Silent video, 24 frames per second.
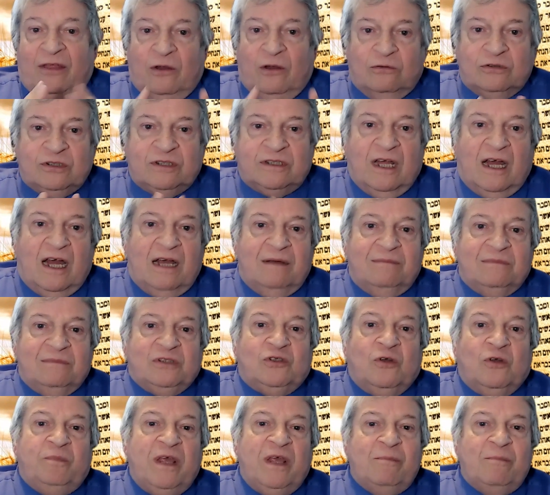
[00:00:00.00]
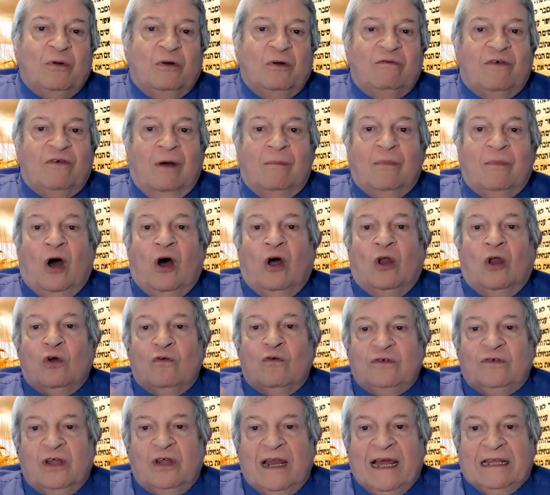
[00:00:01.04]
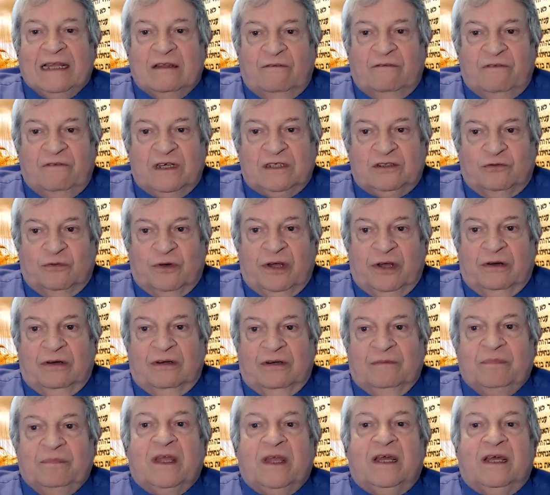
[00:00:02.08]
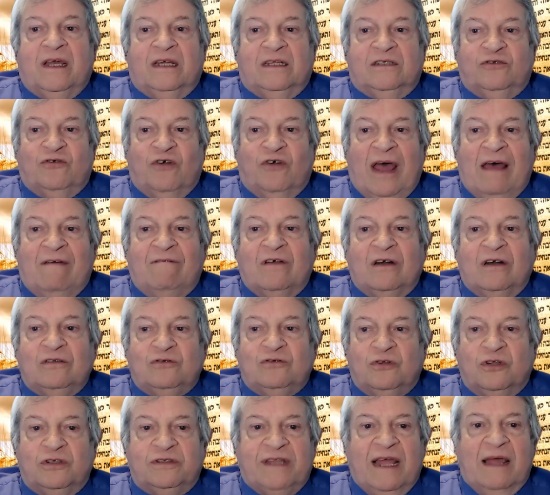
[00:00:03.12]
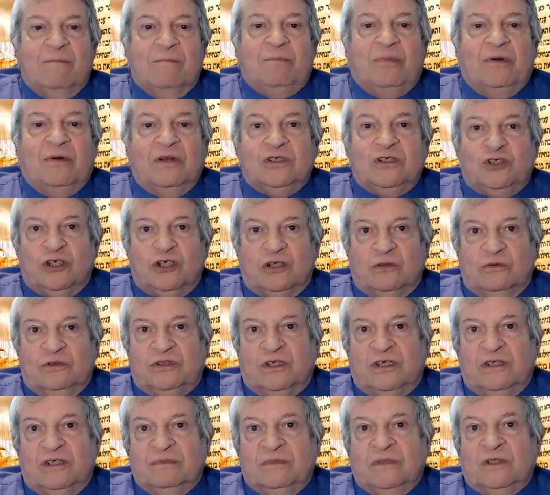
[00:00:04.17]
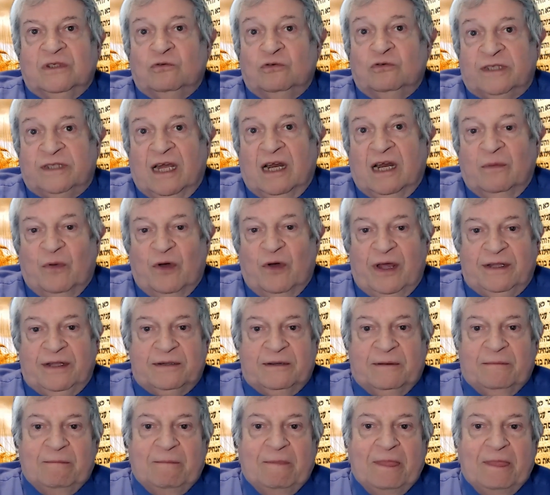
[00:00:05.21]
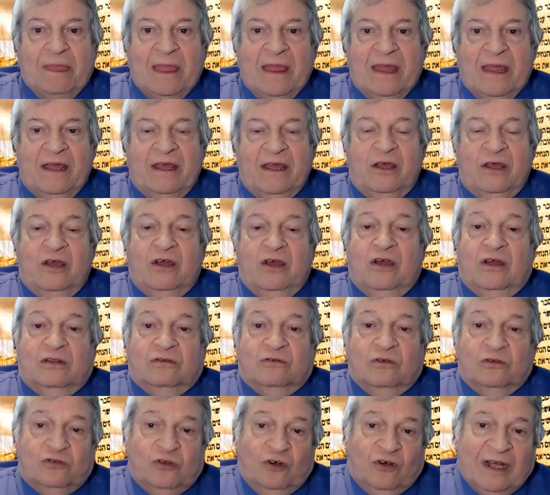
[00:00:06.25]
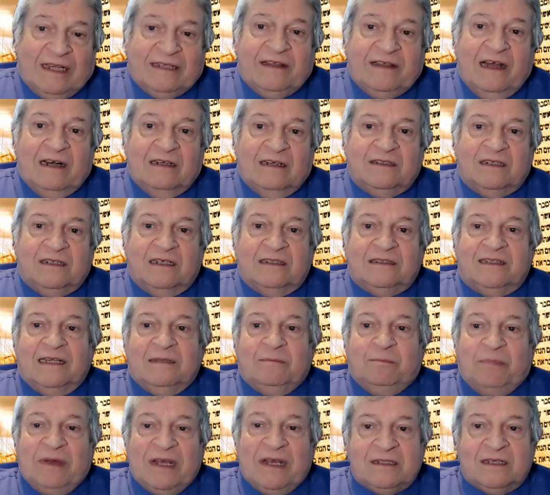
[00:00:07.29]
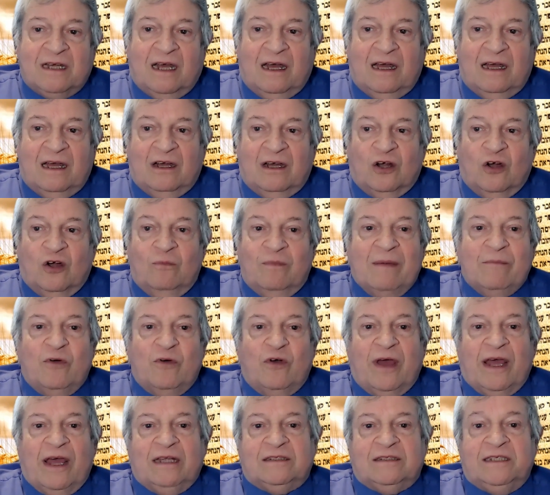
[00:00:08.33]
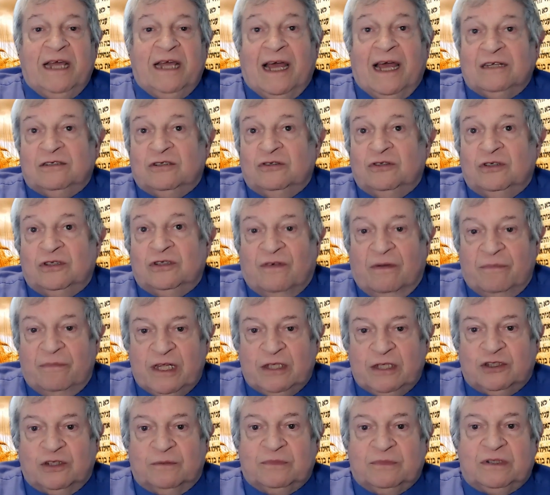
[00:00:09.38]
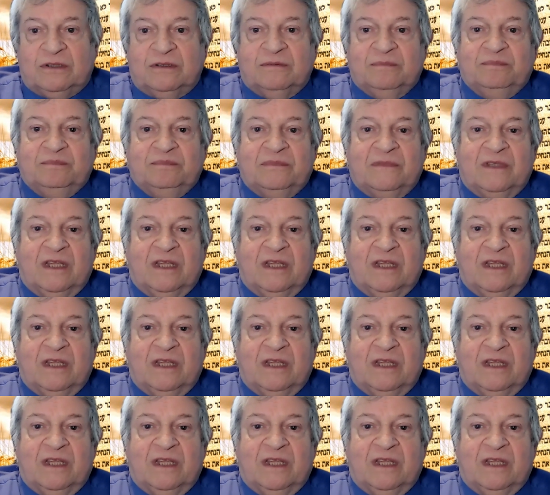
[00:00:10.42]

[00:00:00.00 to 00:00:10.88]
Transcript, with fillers: At those times, the people from all over the land of Israel travel to the temple in Jerusalem to celebrate. The Torah tells us that Pesach commemorates the exodus from Egypt,